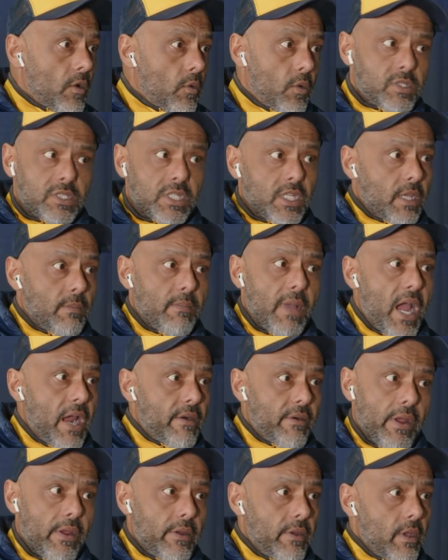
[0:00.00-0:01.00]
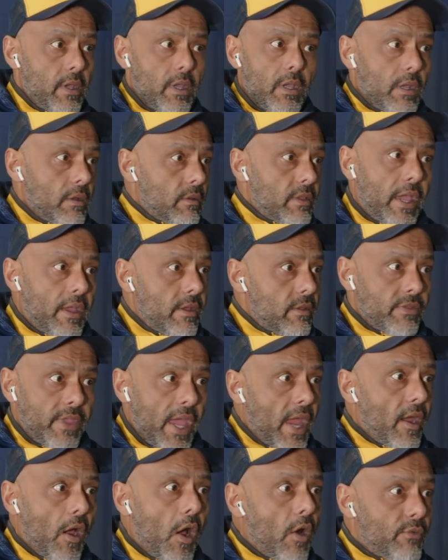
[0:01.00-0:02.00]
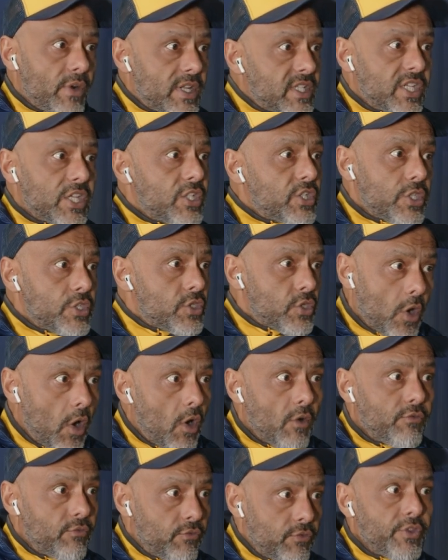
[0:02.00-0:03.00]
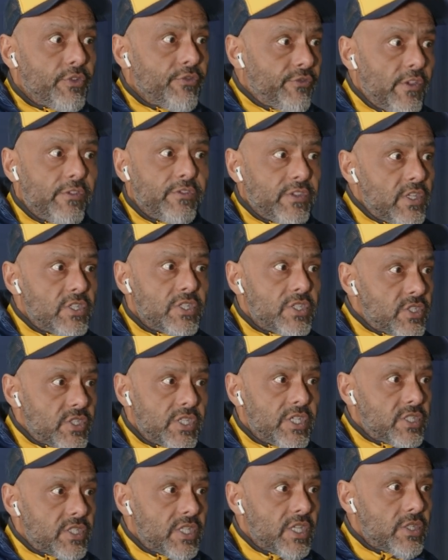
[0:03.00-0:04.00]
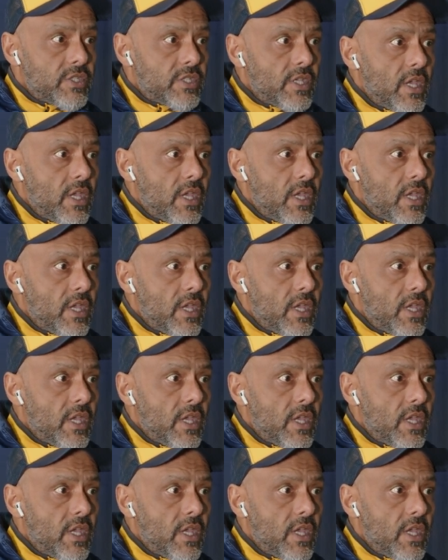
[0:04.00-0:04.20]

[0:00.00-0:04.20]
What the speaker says: What's the Camaro? They are renditions of the 50s and 60s.